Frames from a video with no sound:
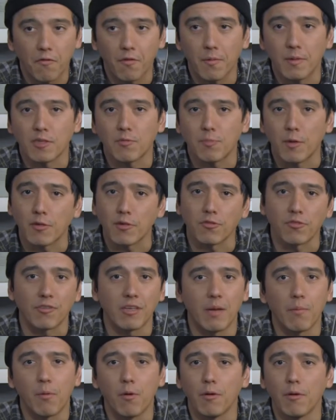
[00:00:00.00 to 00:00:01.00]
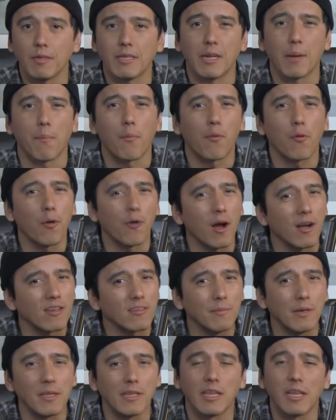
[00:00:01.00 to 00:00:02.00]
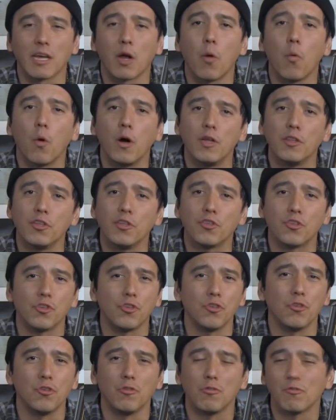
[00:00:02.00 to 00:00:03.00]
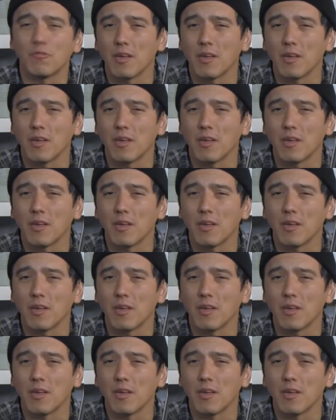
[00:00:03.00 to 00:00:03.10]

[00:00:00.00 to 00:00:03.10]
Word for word: from an espresso standpoint, we did approximately like a 1 to 2,